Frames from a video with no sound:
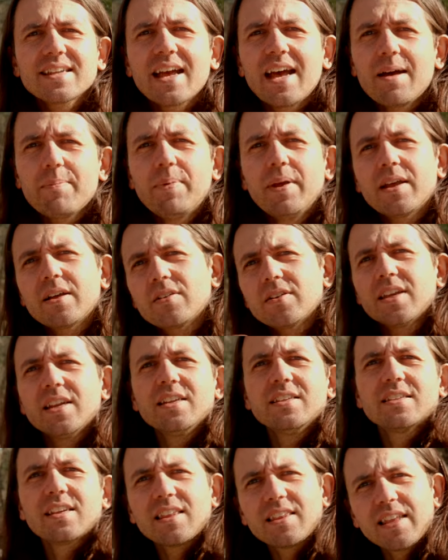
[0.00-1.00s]
topic I'll get
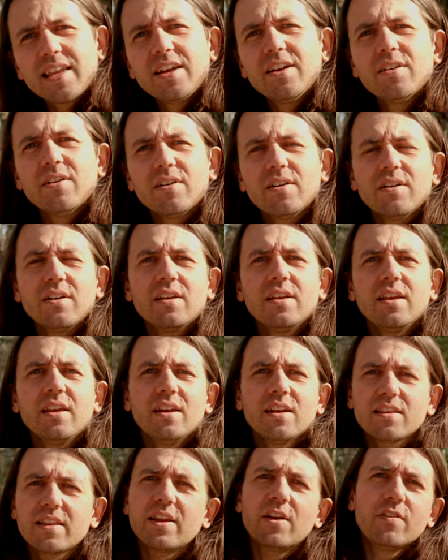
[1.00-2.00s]
into later
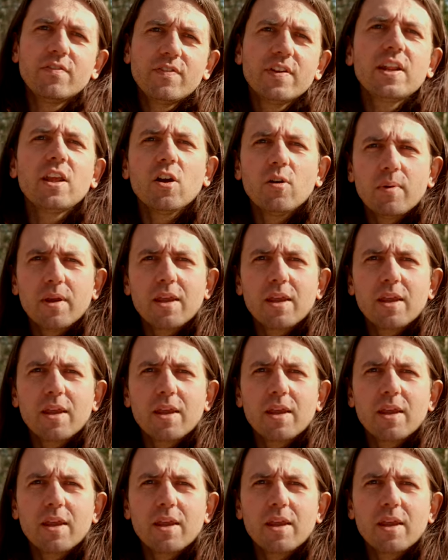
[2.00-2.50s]
in a later video,